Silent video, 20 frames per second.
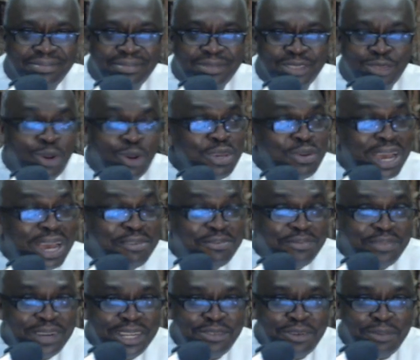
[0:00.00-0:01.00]
When you are
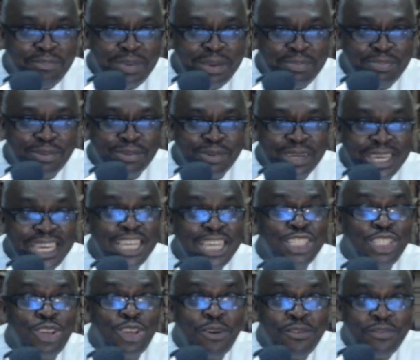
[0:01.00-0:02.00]
afraid of people, it's
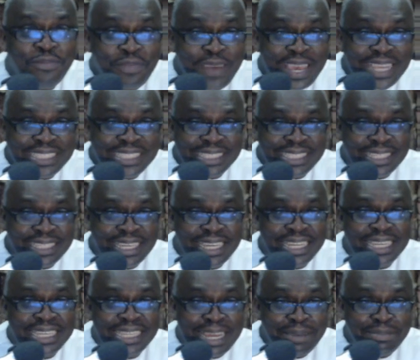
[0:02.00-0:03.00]
your faith
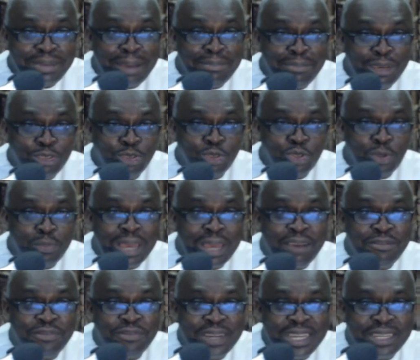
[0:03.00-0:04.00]
in them that makes you to be
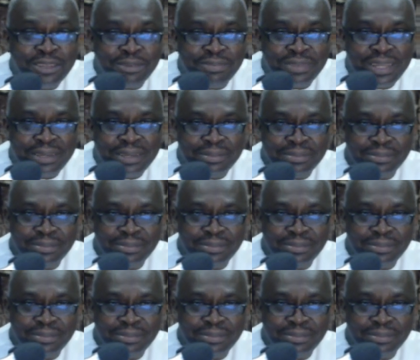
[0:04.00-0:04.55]
afraid of them.